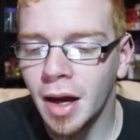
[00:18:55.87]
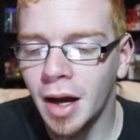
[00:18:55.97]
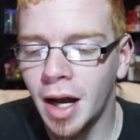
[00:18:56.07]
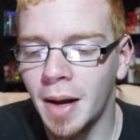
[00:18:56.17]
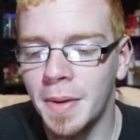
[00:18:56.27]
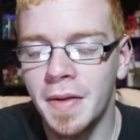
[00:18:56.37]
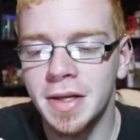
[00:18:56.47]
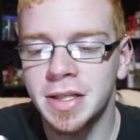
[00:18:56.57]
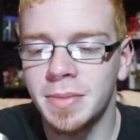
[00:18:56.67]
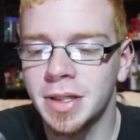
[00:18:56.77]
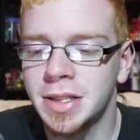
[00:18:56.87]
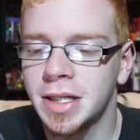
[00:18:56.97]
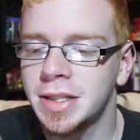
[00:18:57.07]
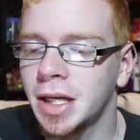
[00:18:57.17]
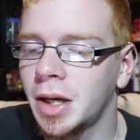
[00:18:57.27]
Um, and then someone said,
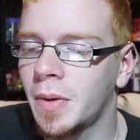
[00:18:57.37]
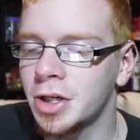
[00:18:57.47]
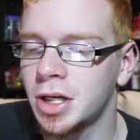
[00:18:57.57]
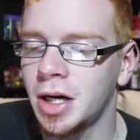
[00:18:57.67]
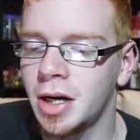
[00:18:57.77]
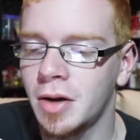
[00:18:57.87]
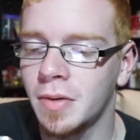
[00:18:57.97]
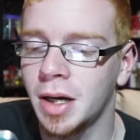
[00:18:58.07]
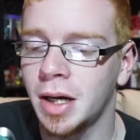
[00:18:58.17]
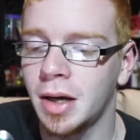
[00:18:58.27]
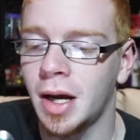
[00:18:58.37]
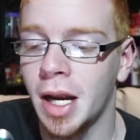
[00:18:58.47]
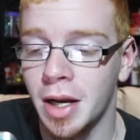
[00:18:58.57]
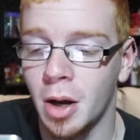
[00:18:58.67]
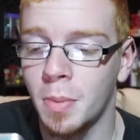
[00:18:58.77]
silly question, I know, I
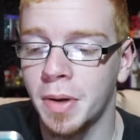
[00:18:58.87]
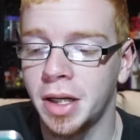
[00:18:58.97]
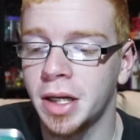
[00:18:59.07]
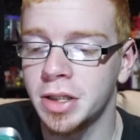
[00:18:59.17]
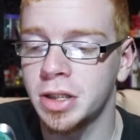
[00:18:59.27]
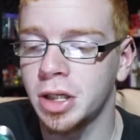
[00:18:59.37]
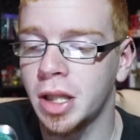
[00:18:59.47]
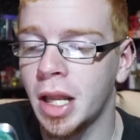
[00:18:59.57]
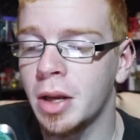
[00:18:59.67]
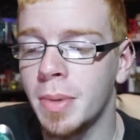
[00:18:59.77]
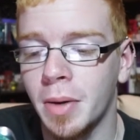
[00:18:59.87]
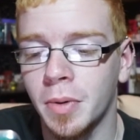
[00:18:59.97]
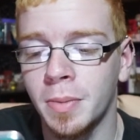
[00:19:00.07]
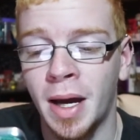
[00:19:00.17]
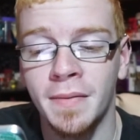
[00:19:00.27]
know, but does my
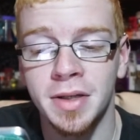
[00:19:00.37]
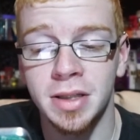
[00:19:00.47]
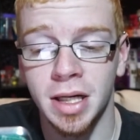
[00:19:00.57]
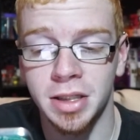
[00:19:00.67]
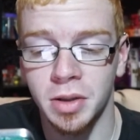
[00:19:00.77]
room have a nice